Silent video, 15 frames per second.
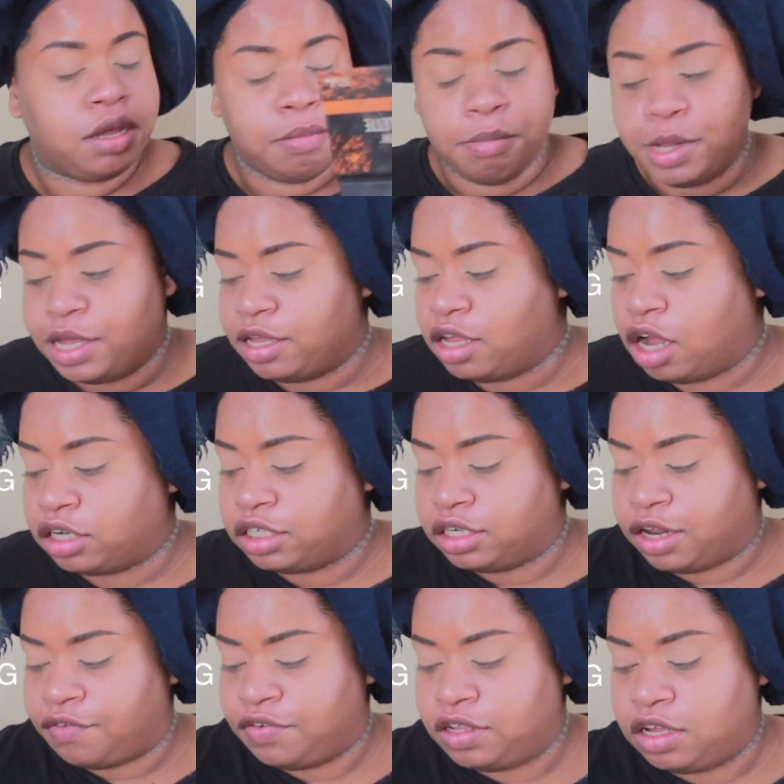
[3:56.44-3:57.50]
But y'all should
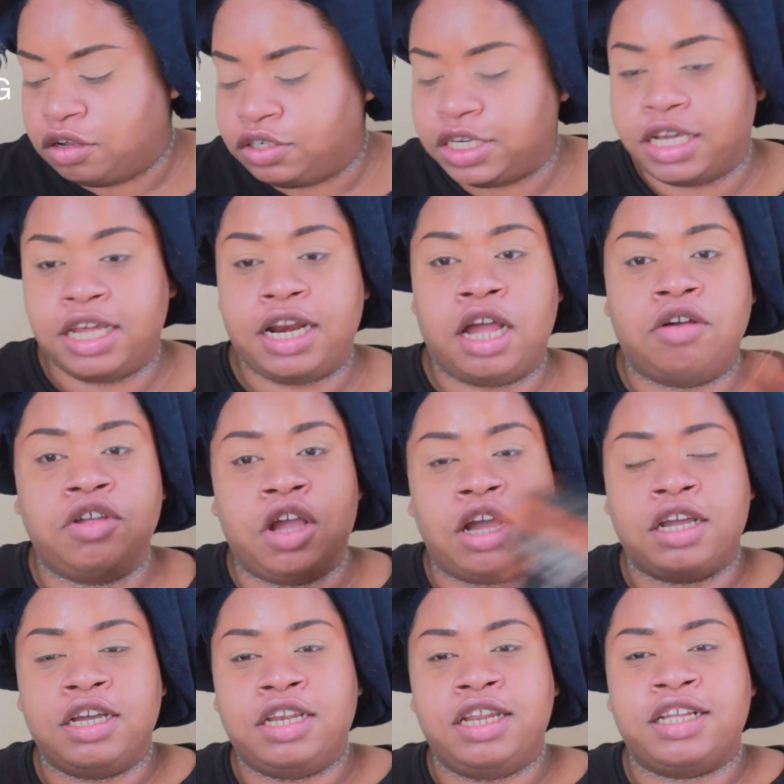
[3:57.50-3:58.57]
definitely go check it out. Y'all
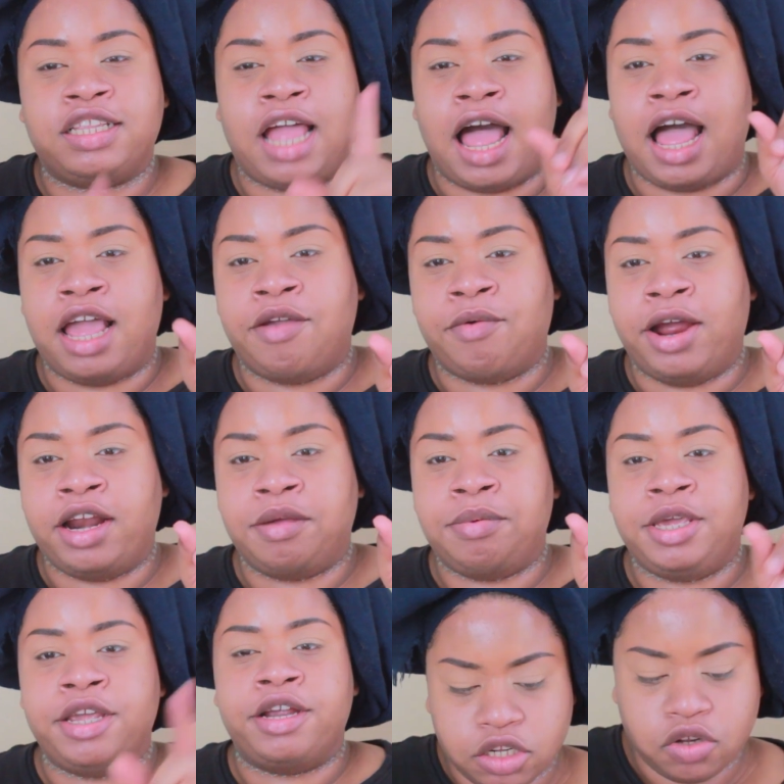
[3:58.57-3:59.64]
can click the eye right
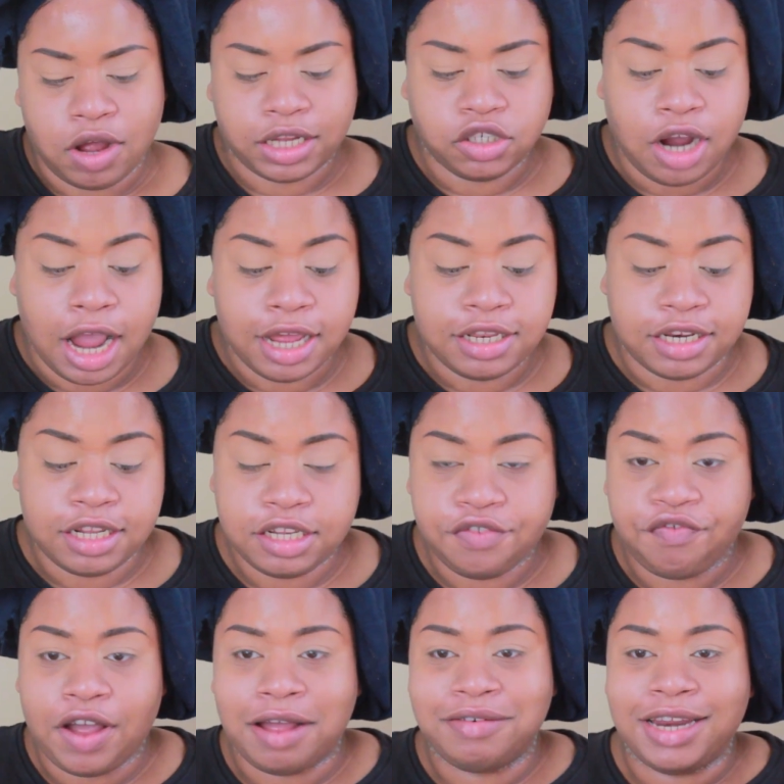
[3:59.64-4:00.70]
up here. So I tried
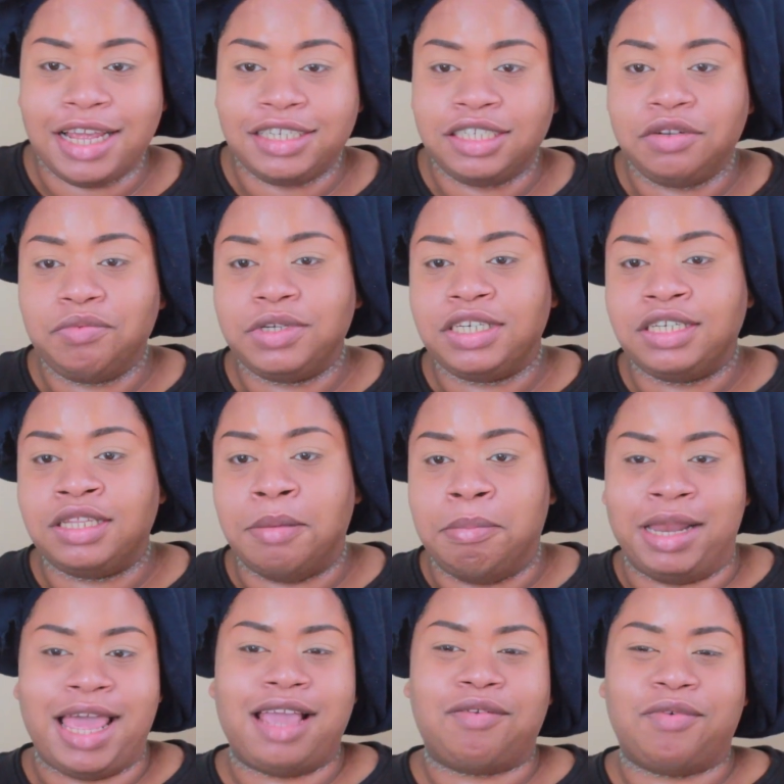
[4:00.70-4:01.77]
this foundation, which is the
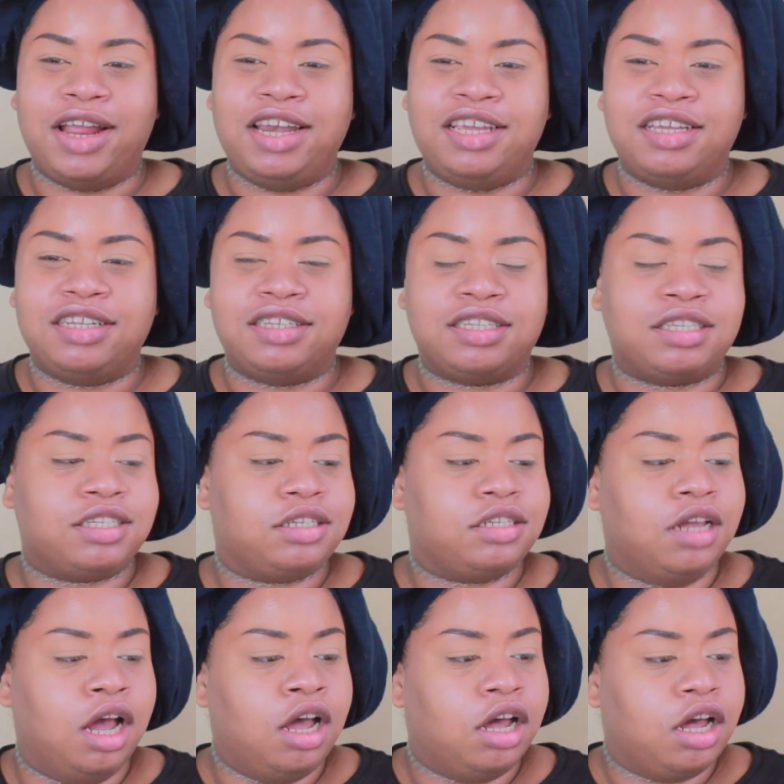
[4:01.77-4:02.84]
Black Radiance
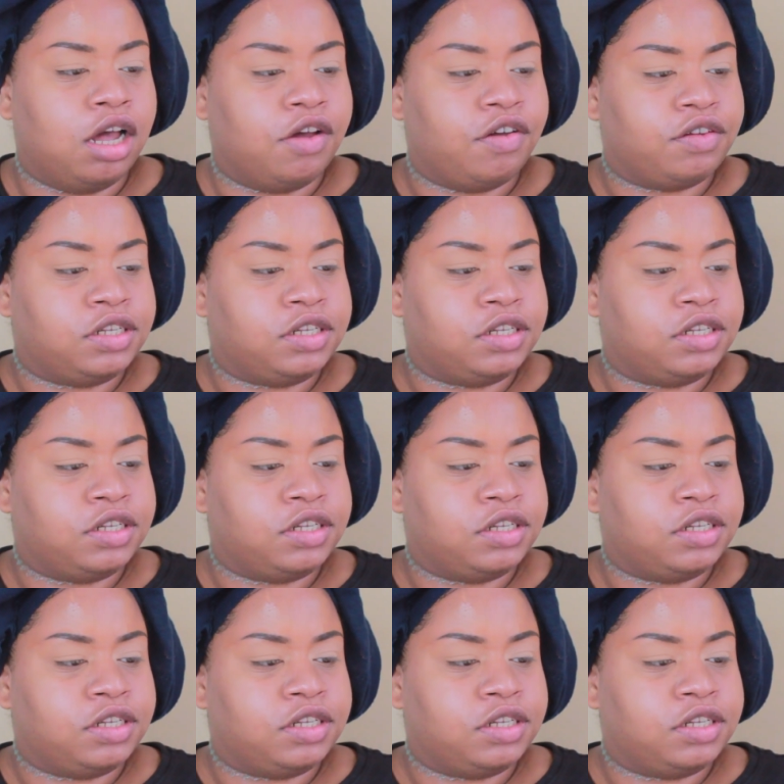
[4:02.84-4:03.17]
uh,